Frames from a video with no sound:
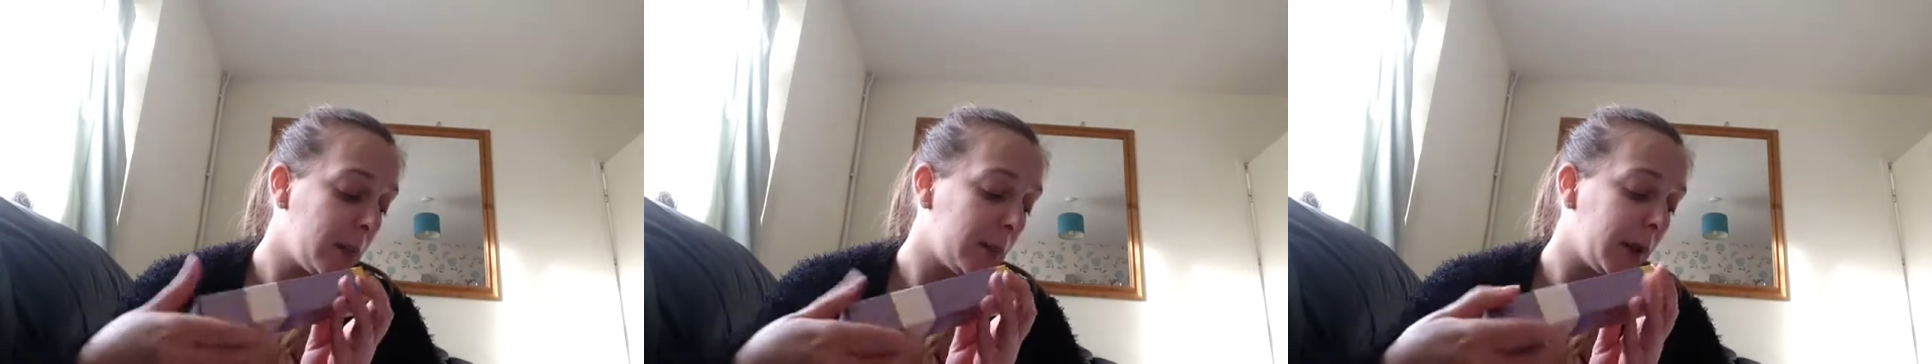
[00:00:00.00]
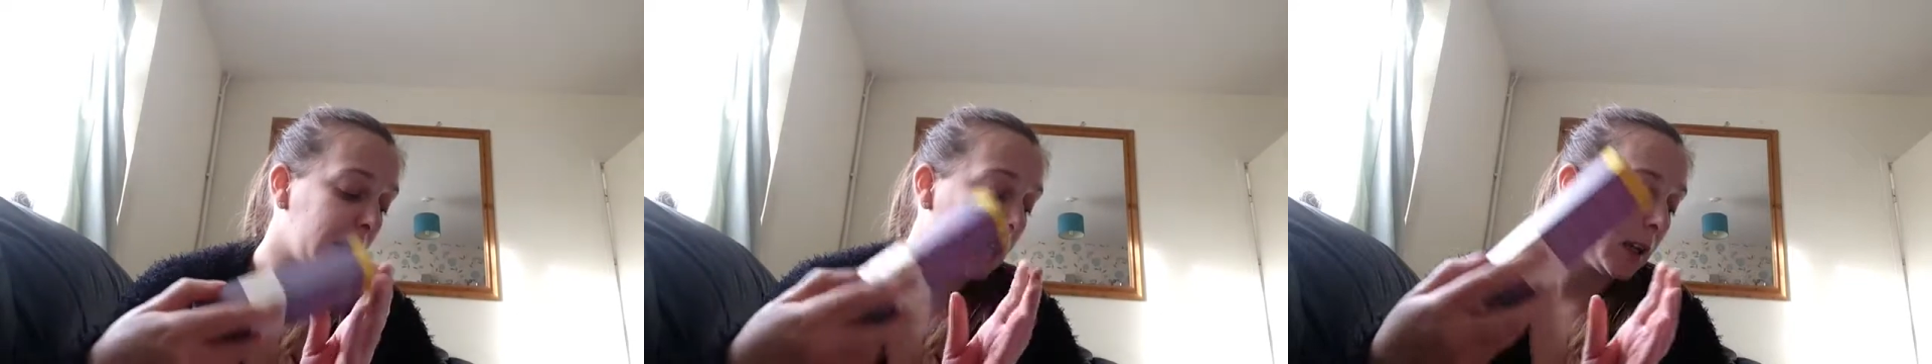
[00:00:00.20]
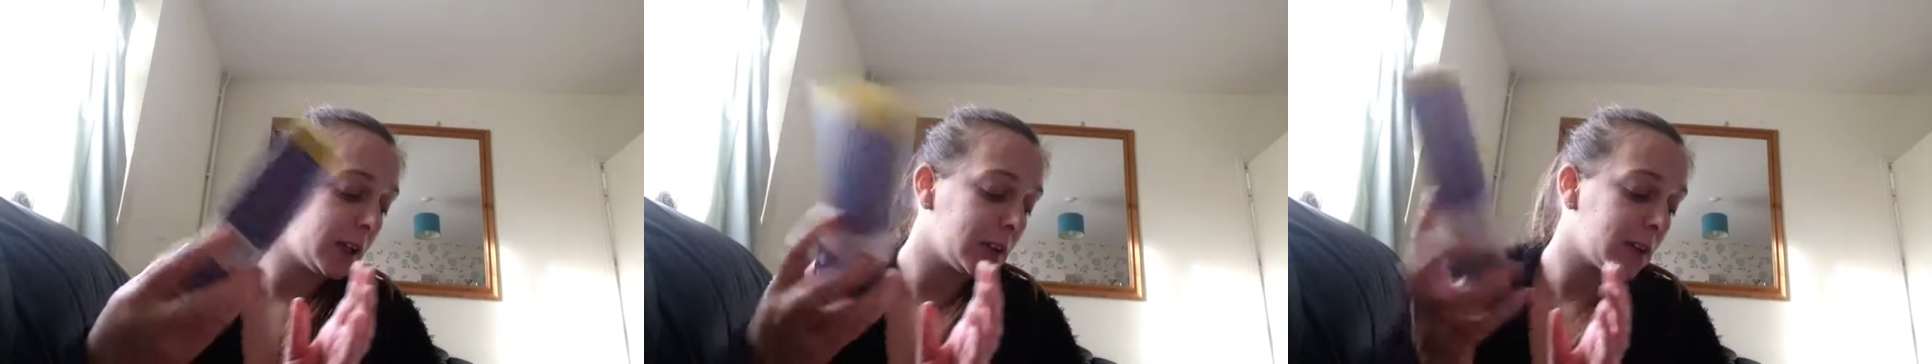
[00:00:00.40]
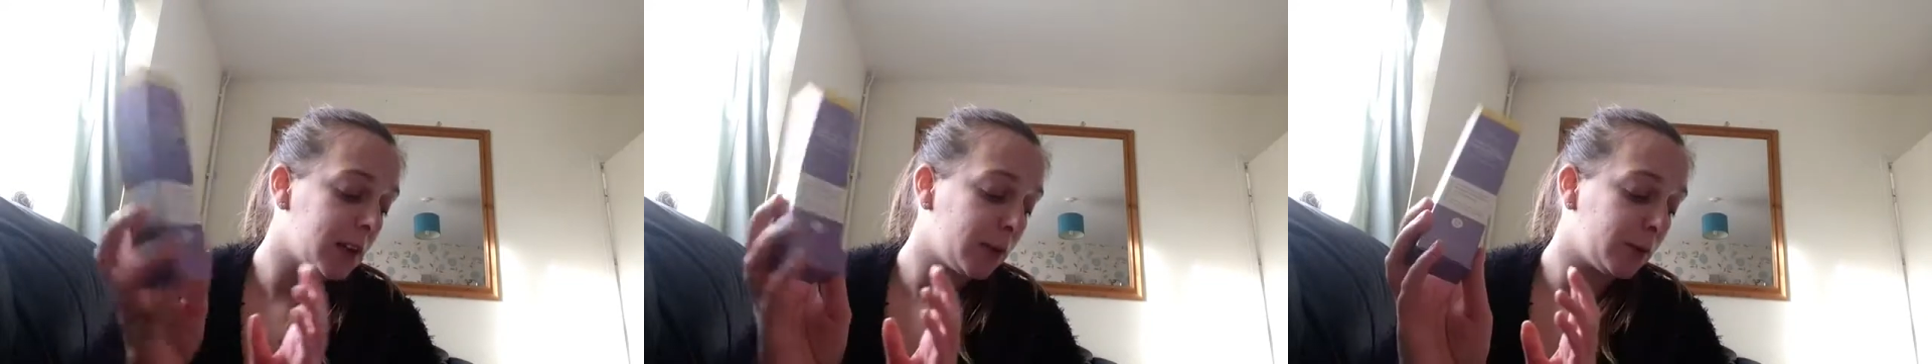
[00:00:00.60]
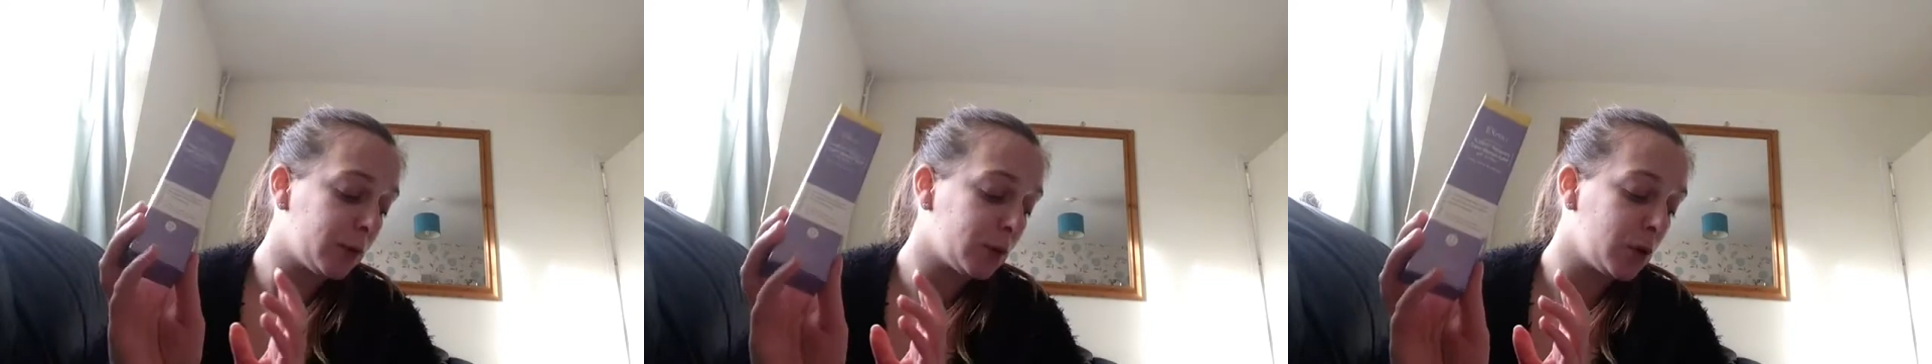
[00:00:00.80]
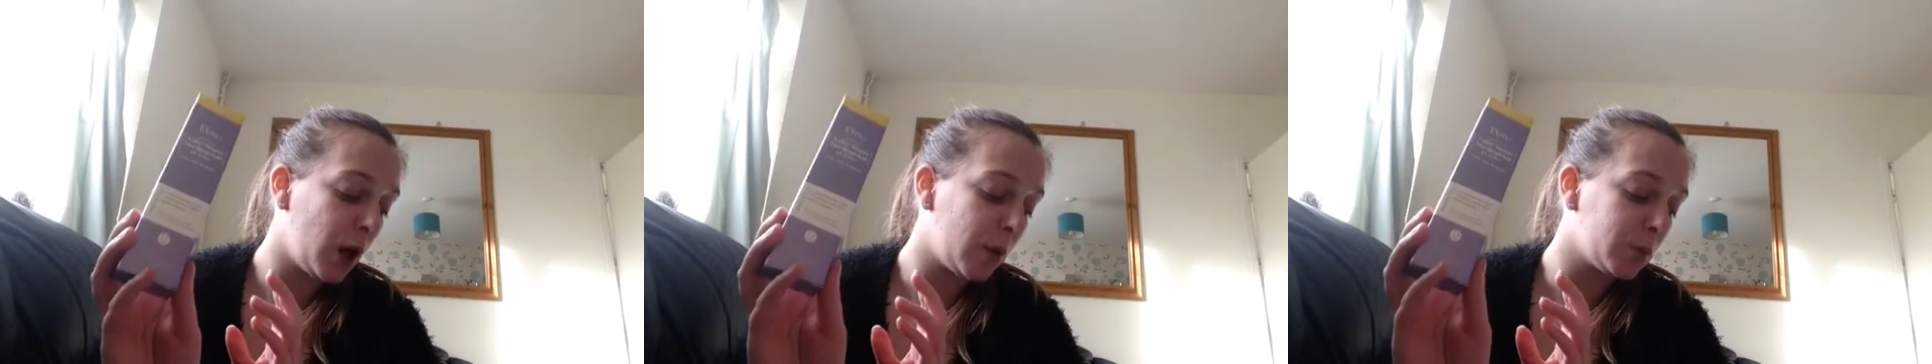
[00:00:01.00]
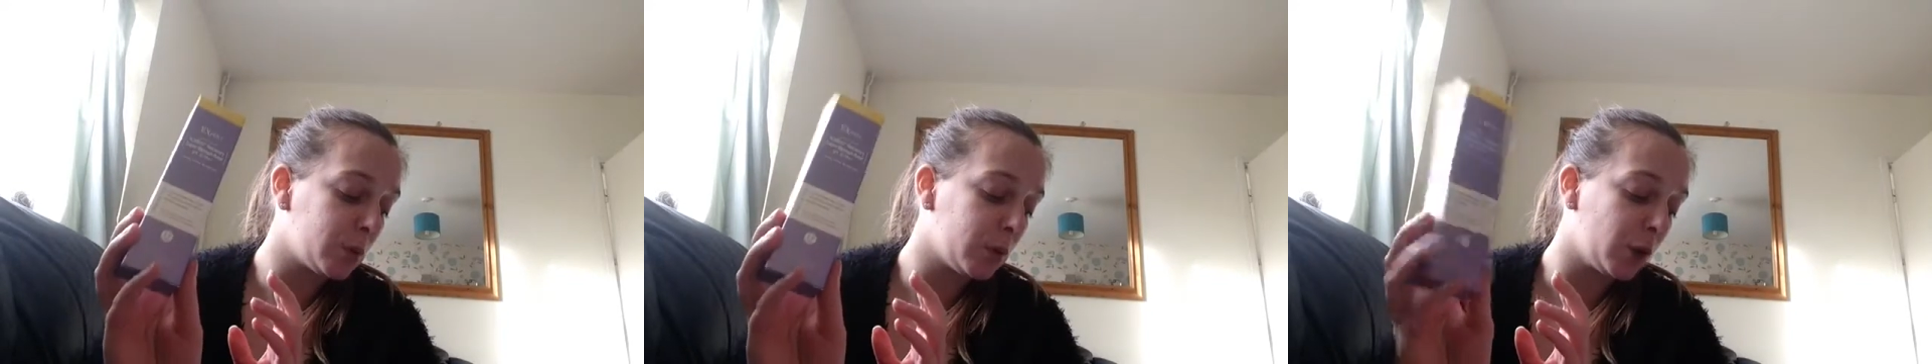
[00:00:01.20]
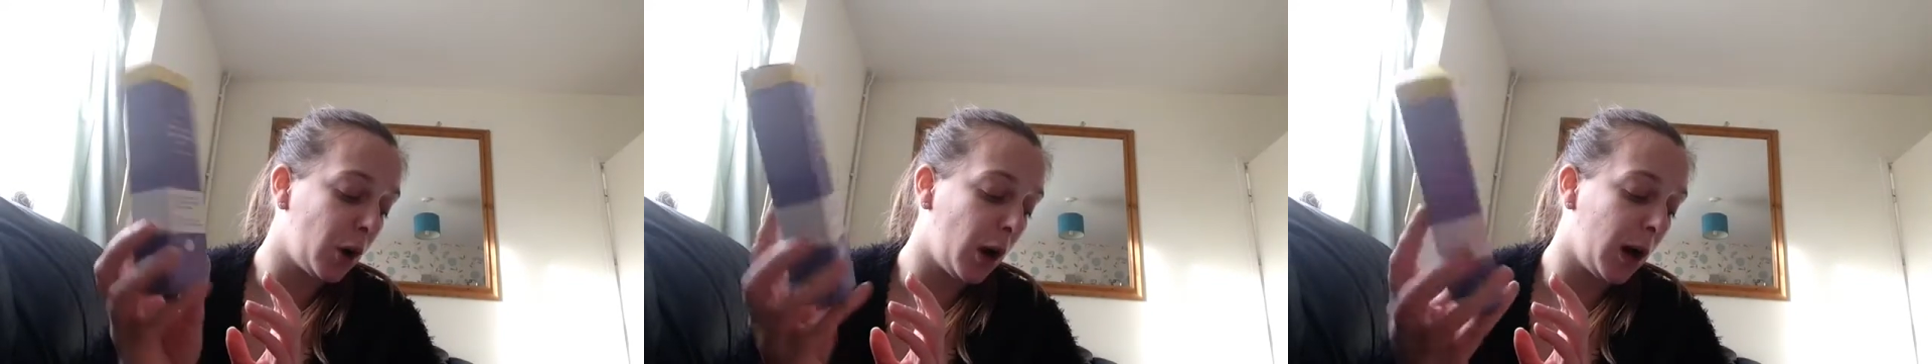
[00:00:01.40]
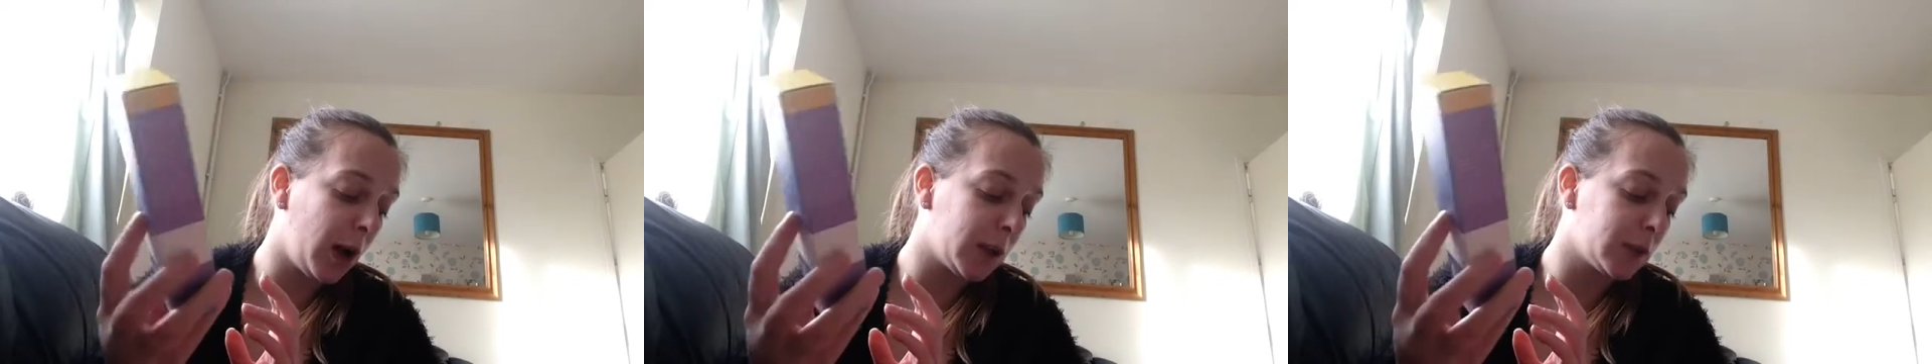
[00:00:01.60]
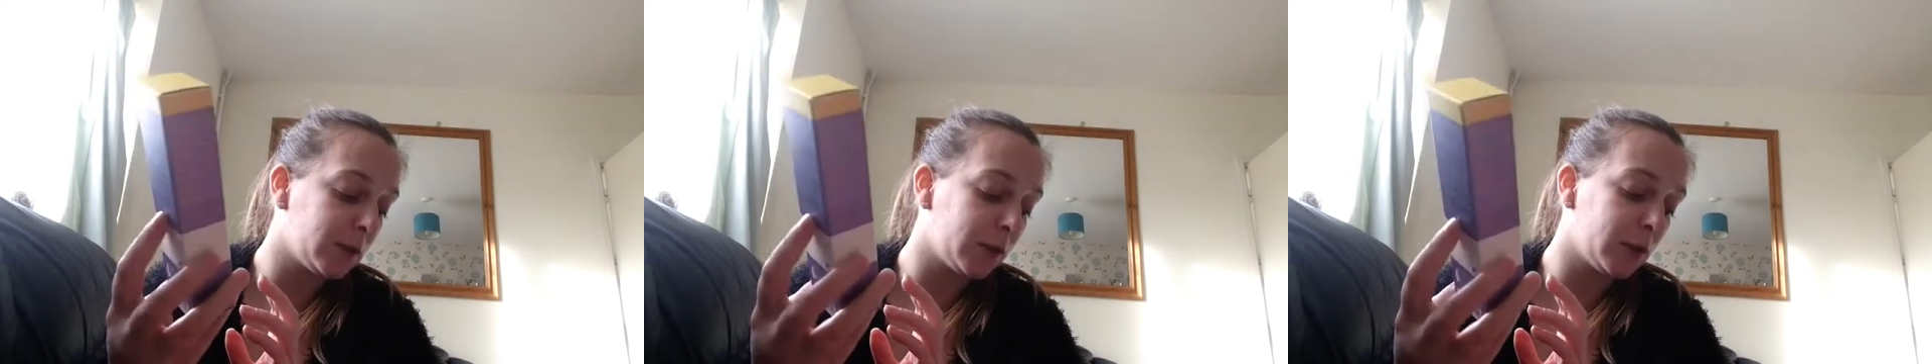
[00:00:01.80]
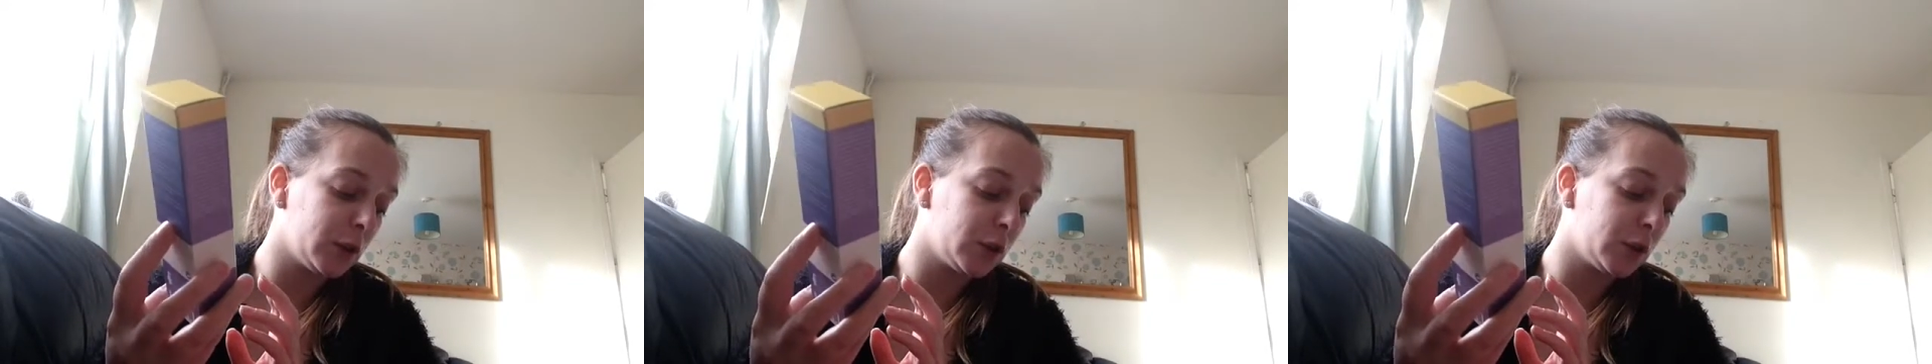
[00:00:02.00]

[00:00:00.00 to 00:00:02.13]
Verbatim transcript: Pat it in several times with your hands for